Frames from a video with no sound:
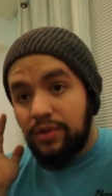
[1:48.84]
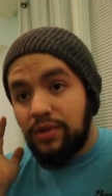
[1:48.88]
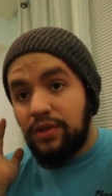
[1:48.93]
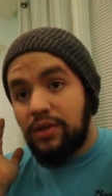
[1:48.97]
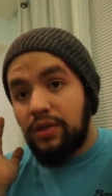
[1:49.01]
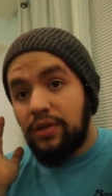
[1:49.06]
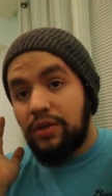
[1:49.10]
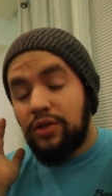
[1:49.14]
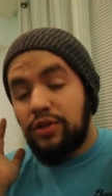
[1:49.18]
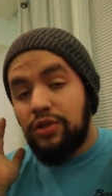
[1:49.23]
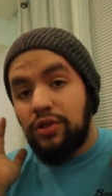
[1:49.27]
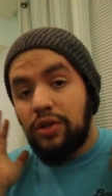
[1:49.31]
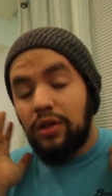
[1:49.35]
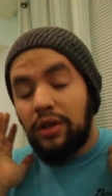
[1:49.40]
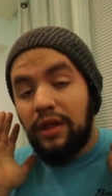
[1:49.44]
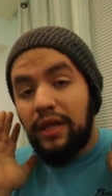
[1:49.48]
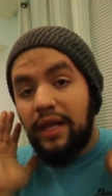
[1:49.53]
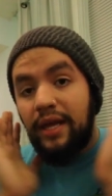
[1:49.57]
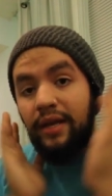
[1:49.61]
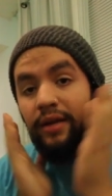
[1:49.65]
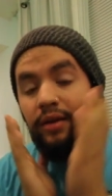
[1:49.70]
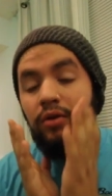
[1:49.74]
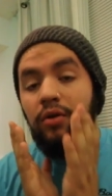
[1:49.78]
t to
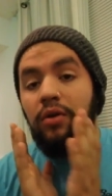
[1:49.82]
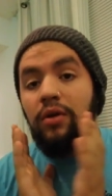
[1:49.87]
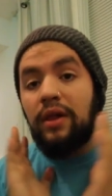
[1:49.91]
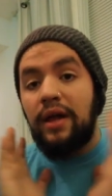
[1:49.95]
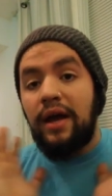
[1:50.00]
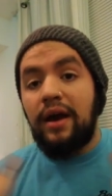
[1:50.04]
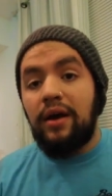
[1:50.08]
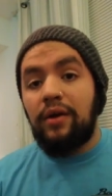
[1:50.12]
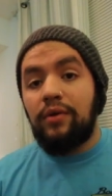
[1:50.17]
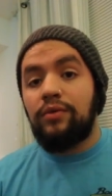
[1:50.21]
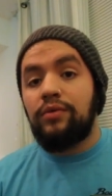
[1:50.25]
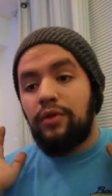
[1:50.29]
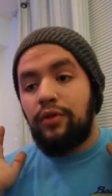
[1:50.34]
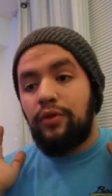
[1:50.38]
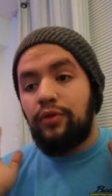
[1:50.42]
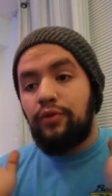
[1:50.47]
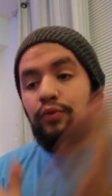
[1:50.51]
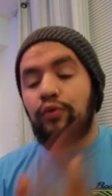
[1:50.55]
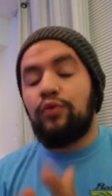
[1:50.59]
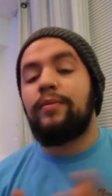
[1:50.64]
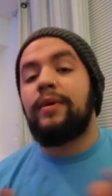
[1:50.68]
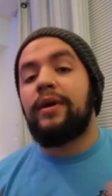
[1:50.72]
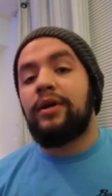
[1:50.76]
let it all out
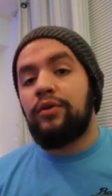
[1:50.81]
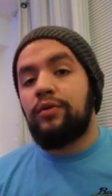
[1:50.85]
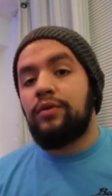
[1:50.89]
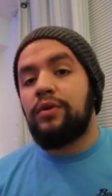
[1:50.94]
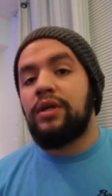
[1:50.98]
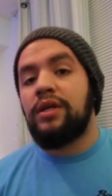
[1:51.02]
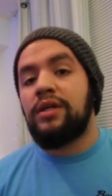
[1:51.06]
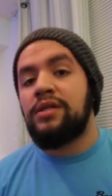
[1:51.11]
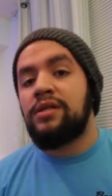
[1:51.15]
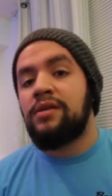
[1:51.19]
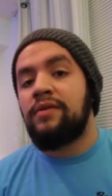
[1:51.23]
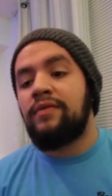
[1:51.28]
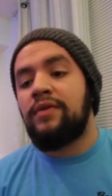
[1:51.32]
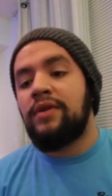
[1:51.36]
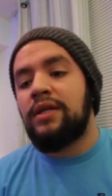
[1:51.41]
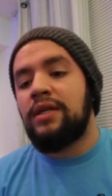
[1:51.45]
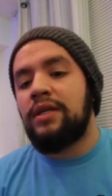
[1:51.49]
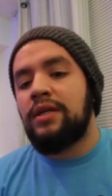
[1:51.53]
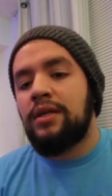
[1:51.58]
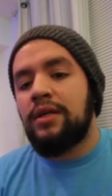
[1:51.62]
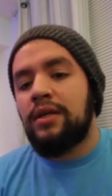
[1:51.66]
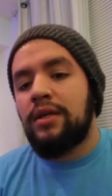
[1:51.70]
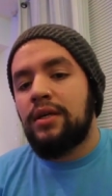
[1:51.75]
through my
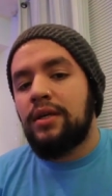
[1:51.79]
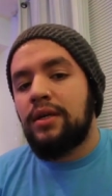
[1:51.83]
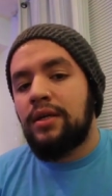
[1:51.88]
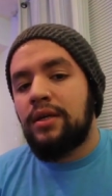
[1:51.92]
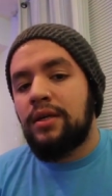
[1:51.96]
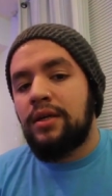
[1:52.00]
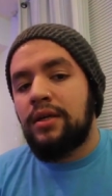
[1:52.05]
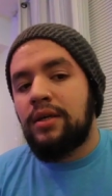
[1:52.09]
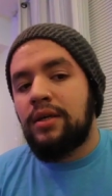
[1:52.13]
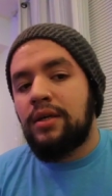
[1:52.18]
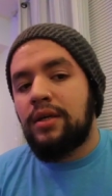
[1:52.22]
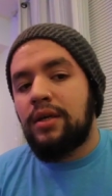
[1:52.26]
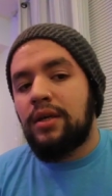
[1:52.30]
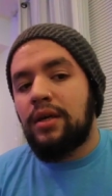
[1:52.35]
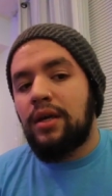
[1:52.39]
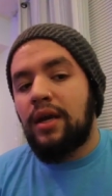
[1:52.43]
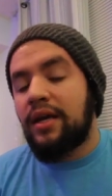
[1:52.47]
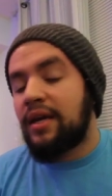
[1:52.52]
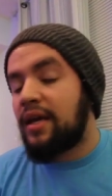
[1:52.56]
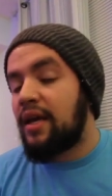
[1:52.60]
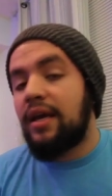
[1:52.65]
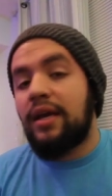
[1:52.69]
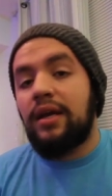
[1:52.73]
creativity,
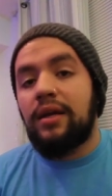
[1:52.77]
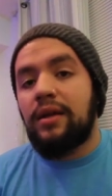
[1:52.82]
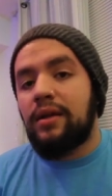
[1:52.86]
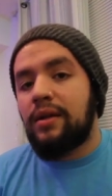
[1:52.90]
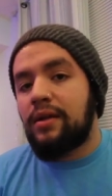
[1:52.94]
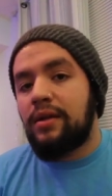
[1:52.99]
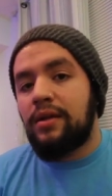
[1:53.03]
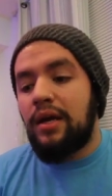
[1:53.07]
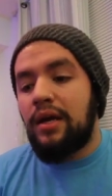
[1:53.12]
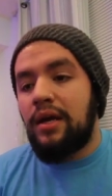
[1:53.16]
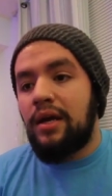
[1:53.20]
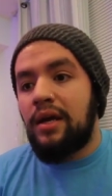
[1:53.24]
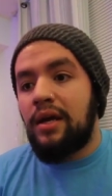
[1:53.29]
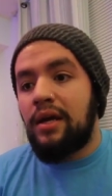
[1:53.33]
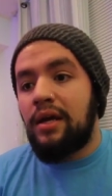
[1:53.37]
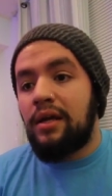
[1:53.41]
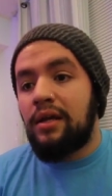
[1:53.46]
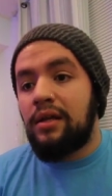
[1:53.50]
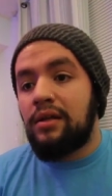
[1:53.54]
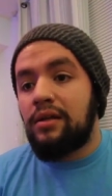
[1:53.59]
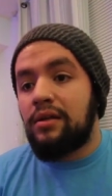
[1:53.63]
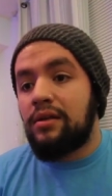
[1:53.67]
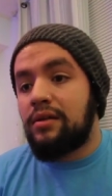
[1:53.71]
I can't.
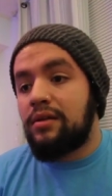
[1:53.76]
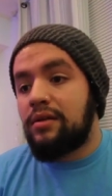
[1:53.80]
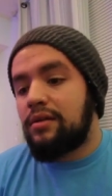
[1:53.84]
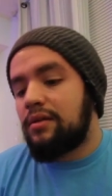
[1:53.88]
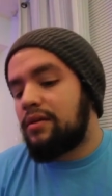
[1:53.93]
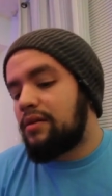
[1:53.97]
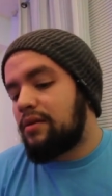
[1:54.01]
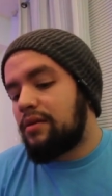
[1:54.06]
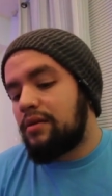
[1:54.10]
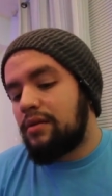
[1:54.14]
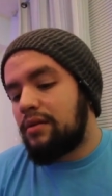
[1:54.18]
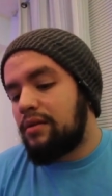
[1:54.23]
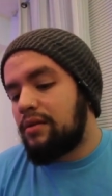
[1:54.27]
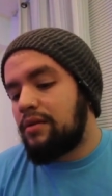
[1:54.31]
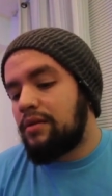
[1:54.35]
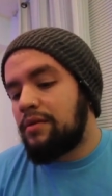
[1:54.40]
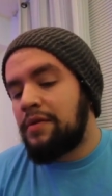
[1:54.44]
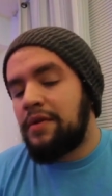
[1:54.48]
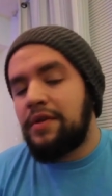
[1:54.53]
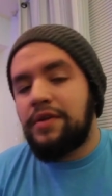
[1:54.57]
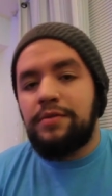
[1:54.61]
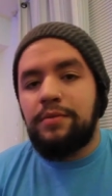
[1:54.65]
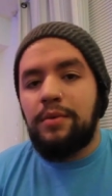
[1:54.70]
And
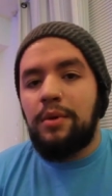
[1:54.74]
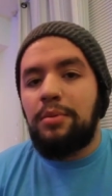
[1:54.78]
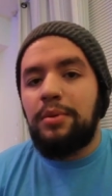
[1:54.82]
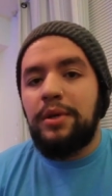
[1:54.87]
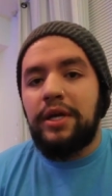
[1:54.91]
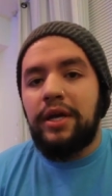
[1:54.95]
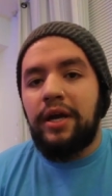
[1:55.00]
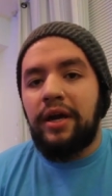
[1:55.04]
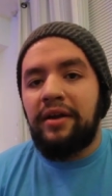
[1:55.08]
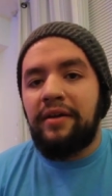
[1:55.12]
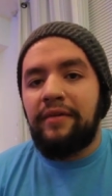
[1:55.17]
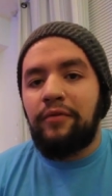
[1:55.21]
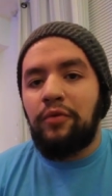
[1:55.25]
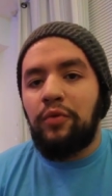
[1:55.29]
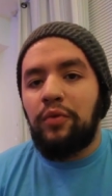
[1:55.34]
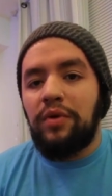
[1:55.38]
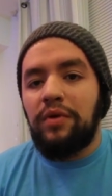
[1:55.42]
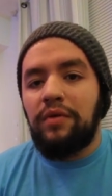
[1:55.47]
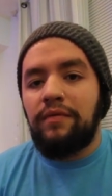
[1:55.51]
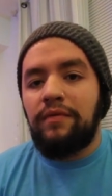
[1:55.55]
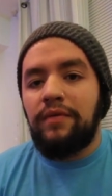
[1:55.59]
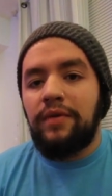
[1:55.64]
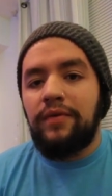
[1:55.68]
this may be kind of a
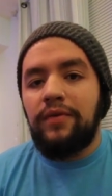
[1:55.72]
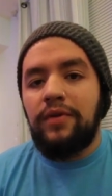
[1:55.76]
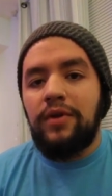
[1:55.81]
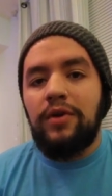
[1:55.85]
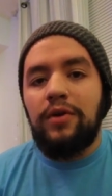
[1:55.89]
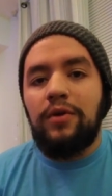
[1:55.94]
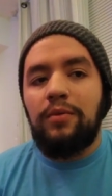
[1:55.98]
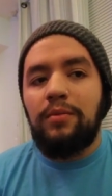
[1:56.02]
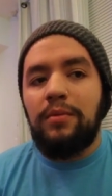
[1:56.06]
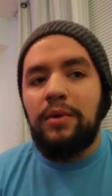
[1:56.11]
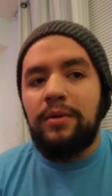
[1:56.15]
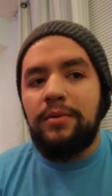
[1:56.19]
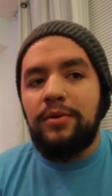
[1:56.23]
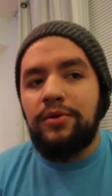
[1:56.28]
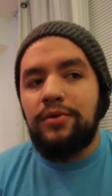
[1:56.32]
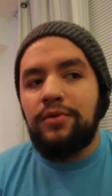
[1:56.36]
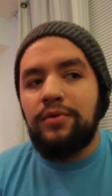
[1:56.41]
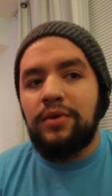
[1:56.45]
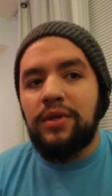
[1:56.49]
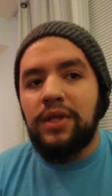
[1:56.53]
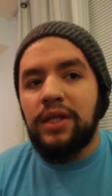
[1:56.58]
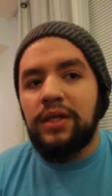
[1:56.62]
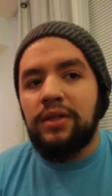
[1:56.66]
weird video. Maybe
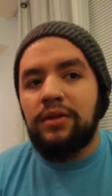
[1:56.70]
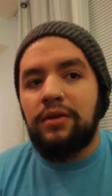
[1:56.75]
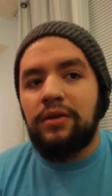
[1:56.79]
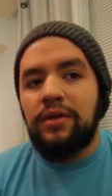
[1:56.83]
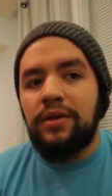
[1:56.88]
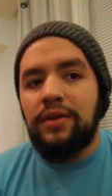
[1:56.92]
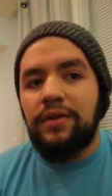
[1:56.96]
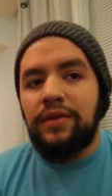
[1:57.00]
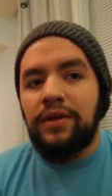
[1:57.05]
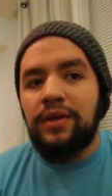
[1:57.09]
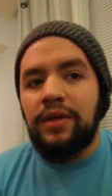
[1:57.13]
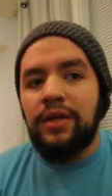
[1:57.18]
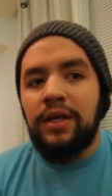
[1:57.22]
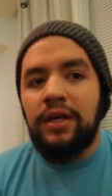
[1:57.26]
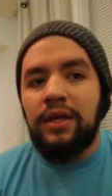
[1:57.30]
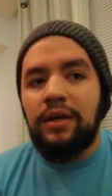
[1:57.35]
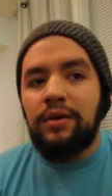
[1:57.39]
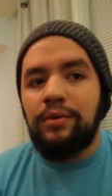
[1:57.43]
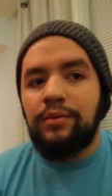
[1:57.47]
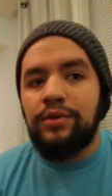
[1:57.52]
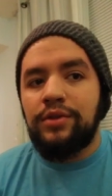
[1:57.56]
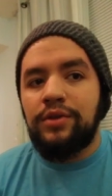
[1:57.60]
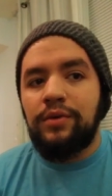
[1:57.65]
you clicked on it thinking
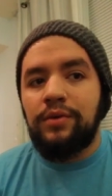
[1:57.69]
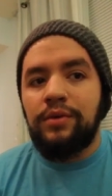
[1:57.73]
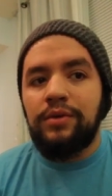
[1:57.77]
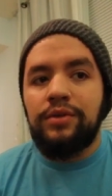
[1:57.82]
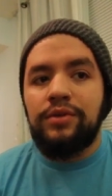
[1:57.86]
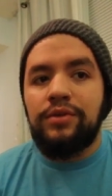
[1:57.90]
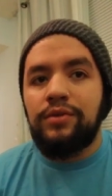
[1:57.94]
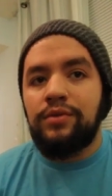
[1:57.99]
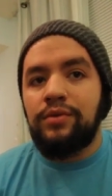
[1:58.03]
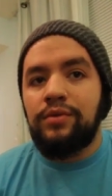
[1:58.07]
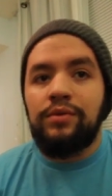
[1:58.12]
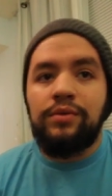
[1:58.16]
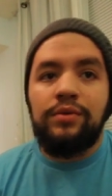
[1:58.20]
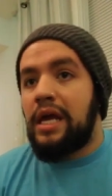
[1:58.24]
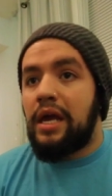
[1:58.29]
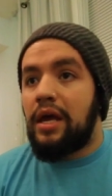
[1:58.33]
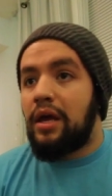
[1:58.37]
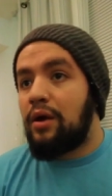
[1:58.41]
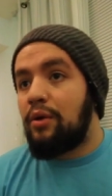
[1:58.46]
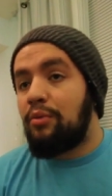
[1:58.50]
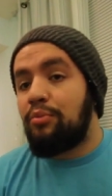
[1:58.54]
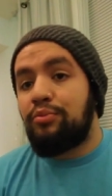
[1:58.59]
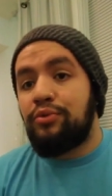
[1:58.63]
I was going to
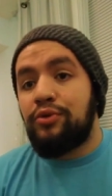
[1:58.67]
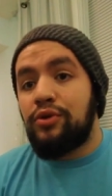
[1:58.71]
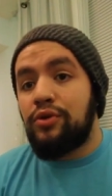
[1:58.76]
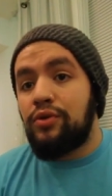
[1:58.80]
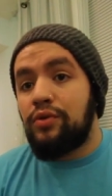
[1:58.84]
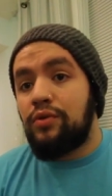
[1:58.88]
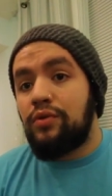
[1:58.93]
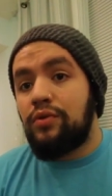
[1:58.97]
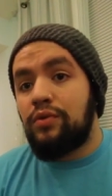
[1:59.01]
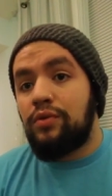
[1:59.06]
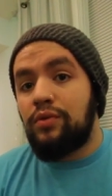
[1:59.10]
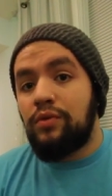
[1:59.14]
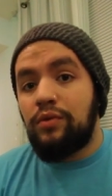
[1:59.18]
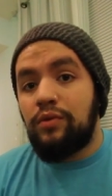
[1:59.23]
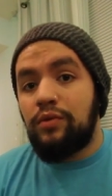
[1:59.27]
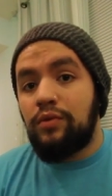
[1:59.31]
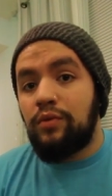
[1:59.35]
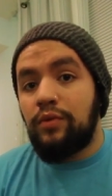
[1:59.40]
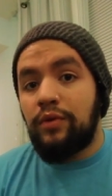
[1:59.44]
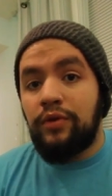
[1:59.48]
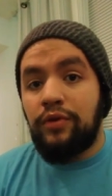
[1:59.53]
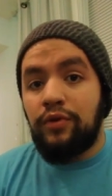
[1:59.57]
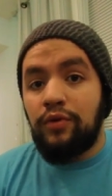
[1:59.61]
help you
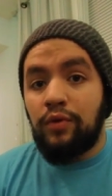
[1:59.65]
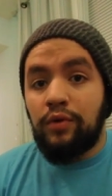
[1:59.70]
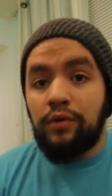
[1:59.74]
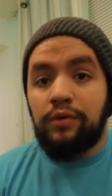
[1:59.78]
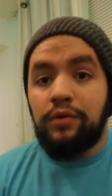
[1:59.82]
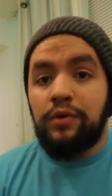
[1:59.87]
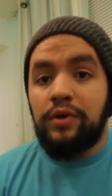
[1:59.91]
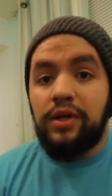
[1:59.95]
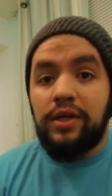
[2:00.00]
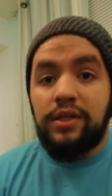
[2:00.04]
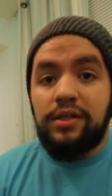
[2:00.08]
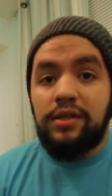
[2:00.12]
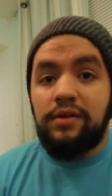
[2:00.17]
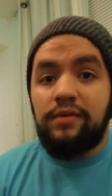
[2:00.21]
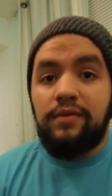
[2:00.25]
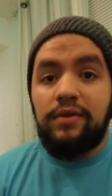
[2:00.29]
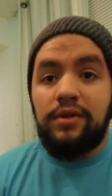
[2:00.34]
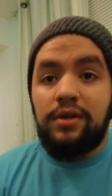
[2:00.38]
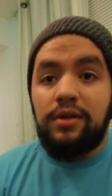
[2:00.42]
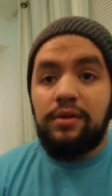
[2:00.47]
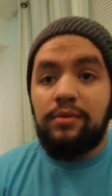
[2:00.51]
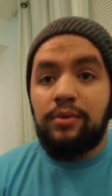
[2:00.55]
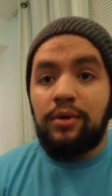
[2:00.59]
with your
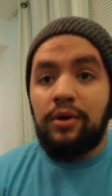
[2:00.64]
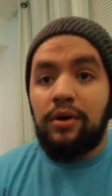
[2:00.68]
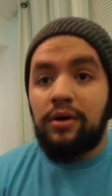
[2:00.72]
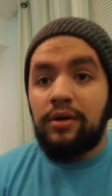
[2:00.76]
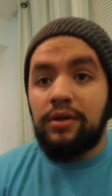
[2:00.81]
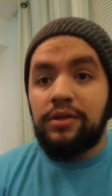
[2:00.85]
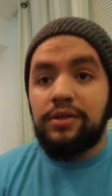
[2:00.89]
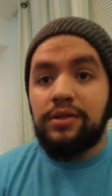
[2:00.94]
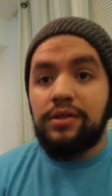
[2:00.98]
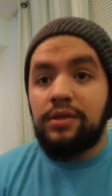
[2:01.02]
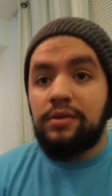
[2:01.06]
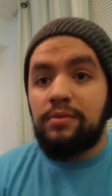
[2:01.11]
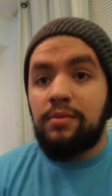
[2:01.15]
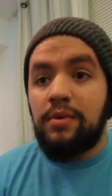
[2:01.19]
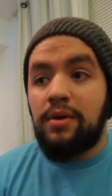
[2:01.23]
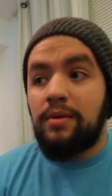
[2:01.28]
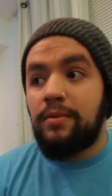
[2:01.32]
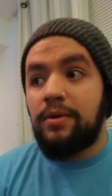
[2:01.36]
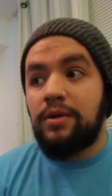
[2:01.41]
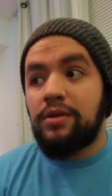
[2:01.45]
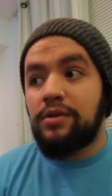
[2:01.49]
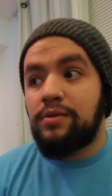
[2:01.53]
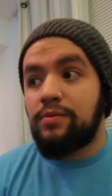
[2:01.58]
creativity, but honestly,
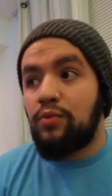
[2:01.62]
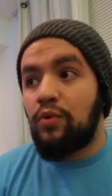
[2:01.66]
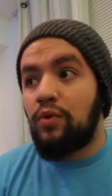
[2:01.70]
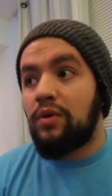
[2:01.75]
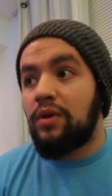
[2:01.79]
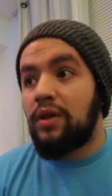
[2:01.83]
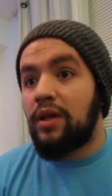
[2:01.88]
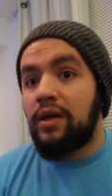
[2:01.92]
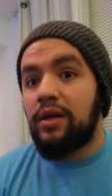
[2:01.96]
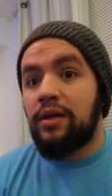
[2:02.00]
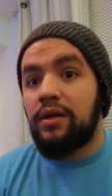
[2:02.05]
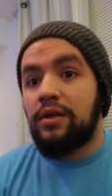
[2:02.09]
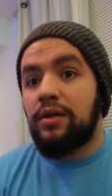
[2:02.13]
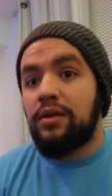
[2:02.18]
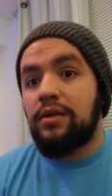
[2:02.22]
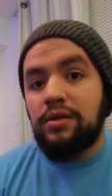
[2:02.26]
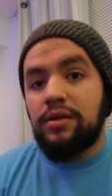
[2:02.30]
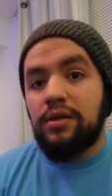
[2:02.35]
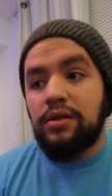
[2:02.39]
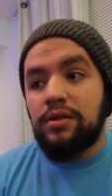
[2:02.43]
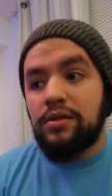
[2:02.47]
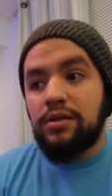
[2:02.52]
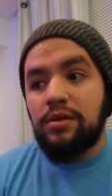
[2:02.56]
maybe it's more like,
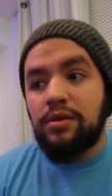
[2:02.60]
can